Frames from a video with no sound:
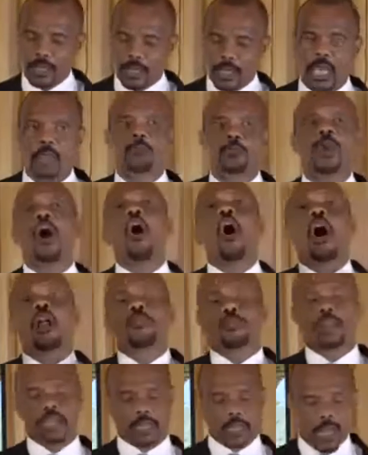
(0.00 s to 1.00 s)
If we're
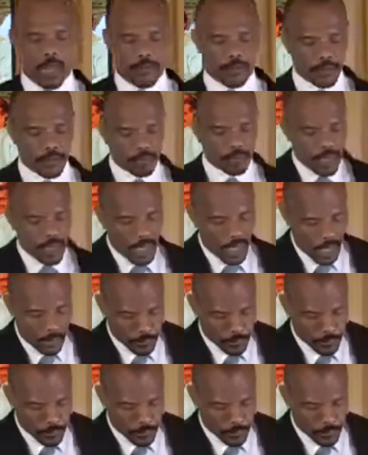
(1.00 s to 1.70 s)
already in heaven, if